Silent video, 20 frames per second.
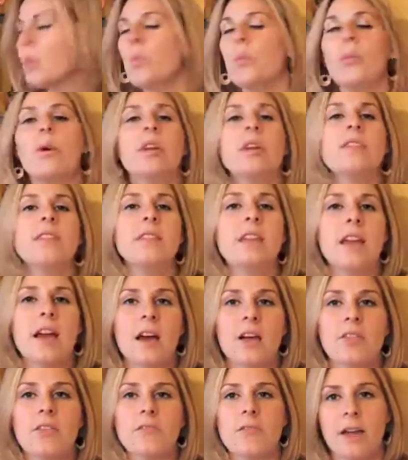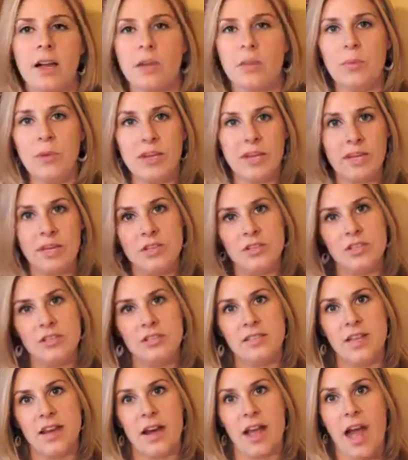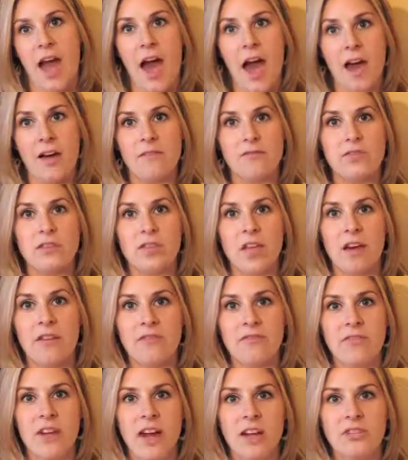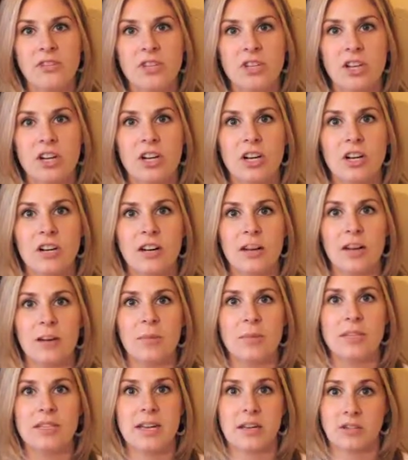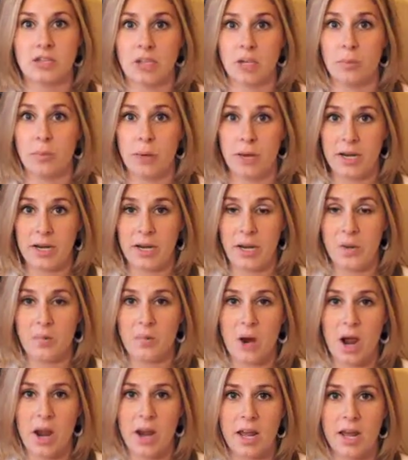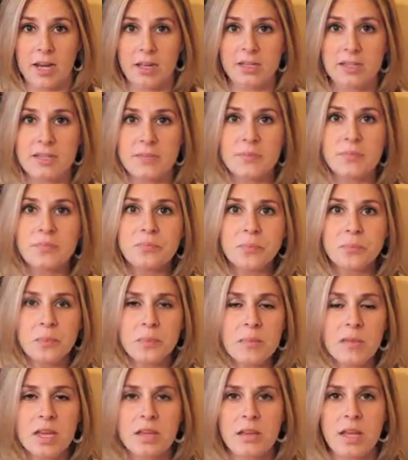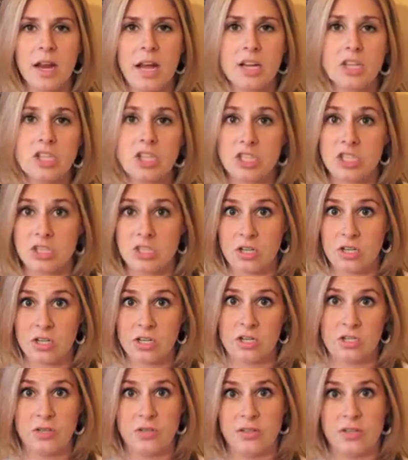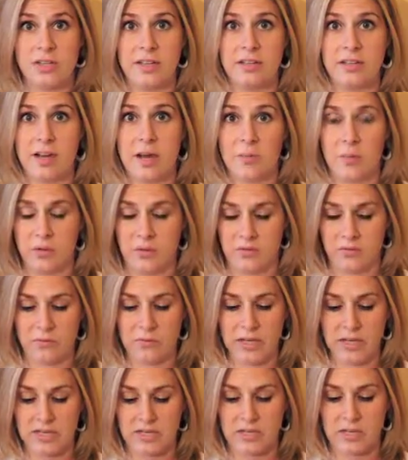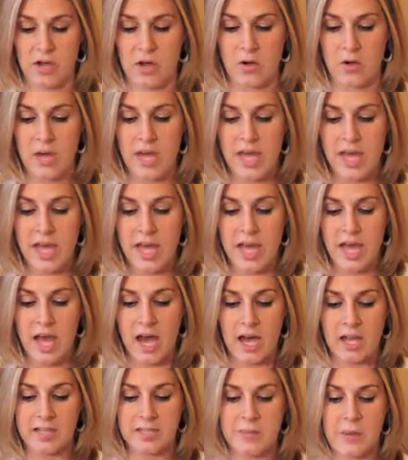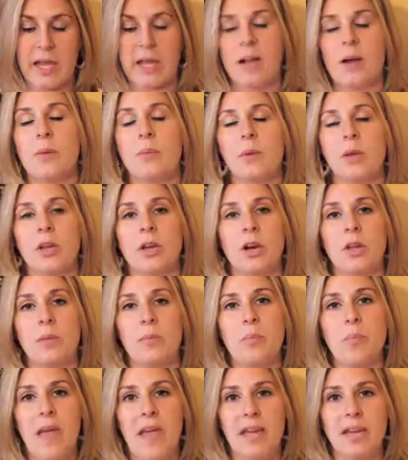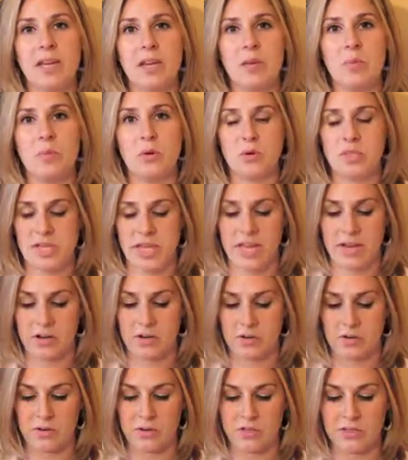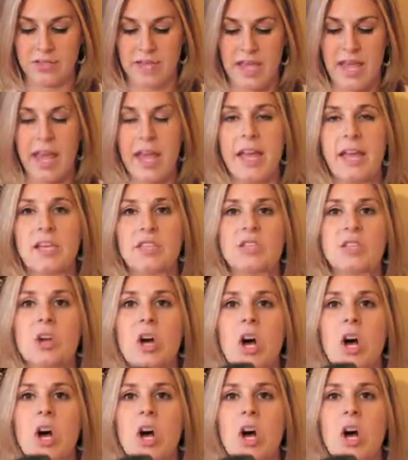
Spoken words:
One of the other recommendations that I have, it's a lot faster, it's actually a brand name product that I just started using a couple of weeks ago. It's by a company called Banyan Botanicals, and it's